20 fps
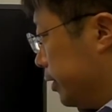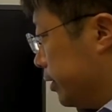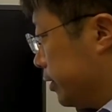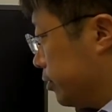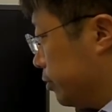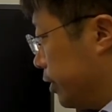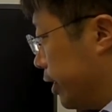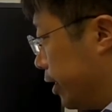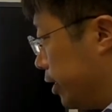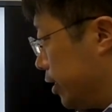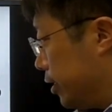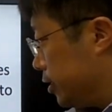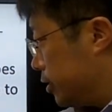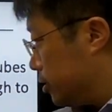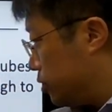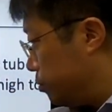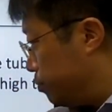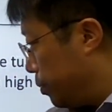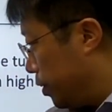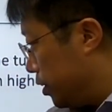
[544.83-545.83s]
So that
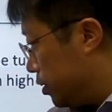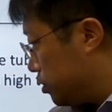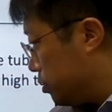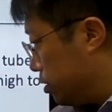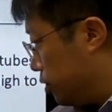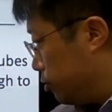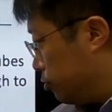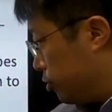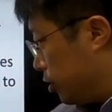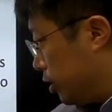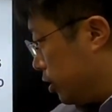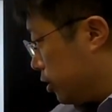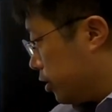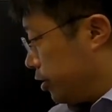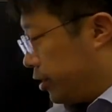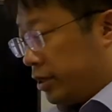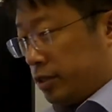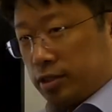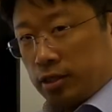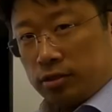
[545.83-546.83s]
is basically you
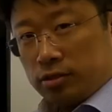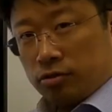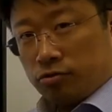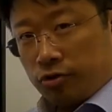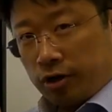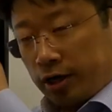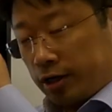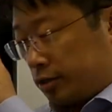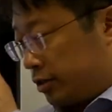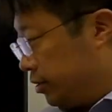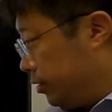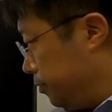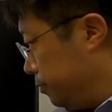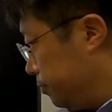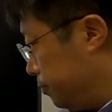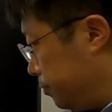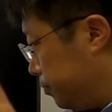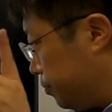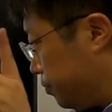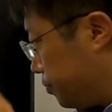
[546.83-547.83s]
increasing the
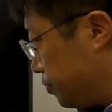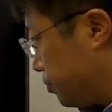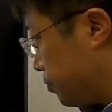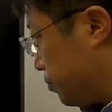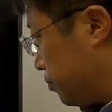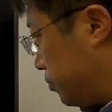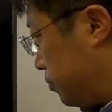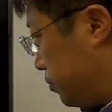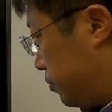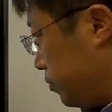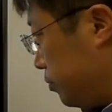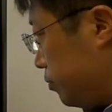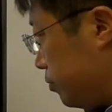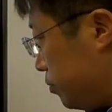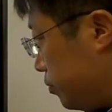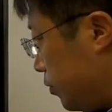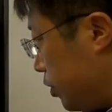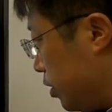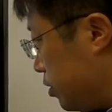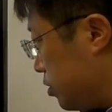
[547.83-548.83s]
direction.
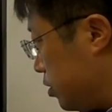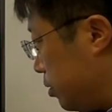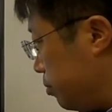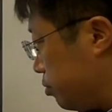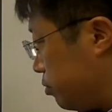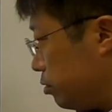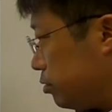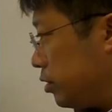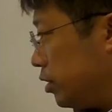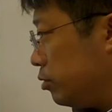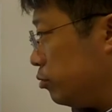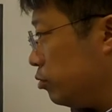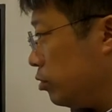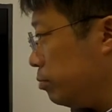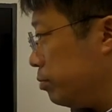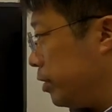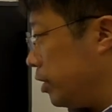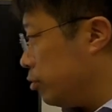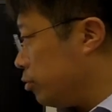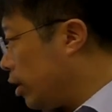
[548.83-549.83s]
So the protein will be